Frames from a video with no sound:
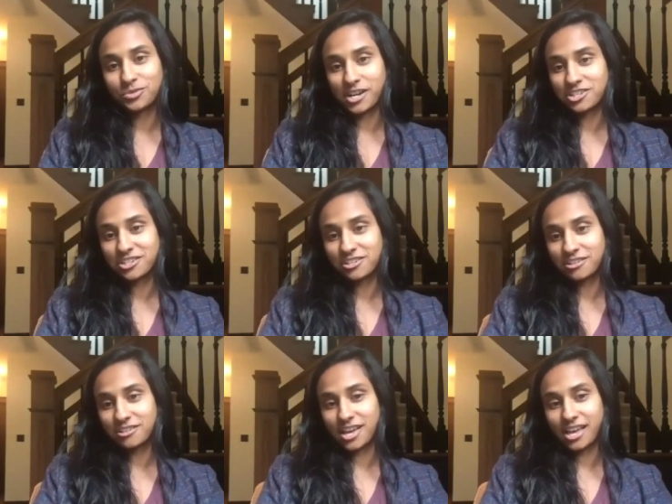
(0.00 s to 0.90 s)
Please
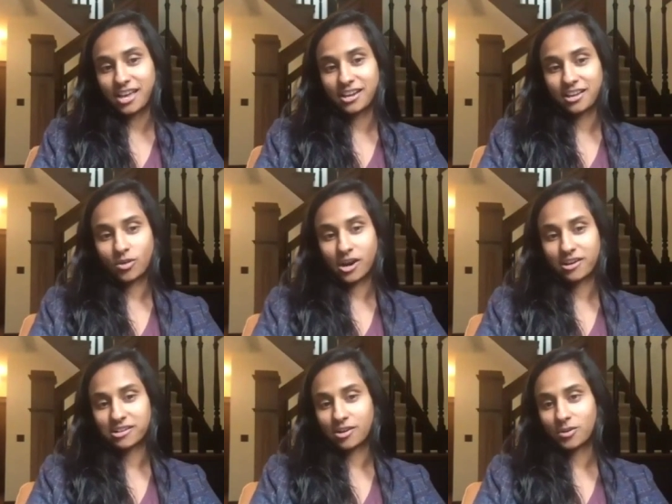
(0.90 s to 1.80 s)
register at
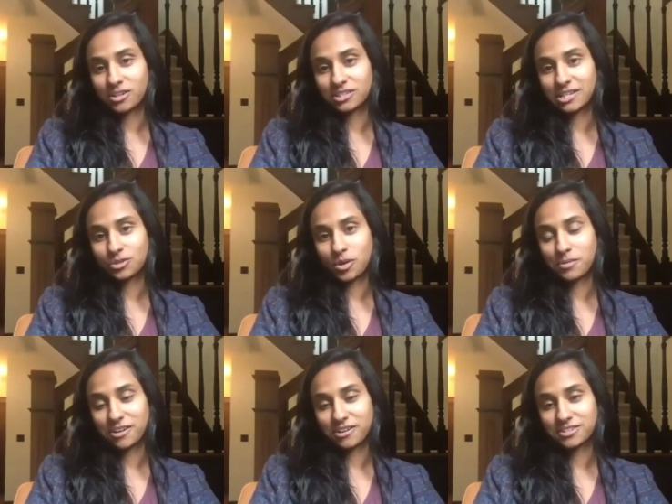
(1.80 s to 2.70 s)

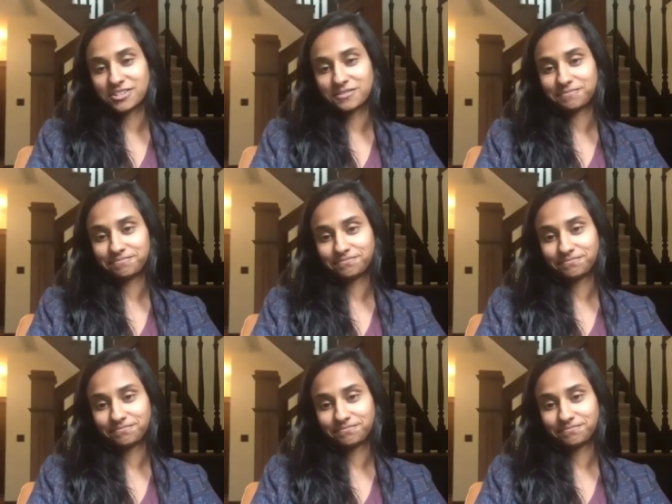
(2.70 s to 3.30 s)
inquirED.org/webinars.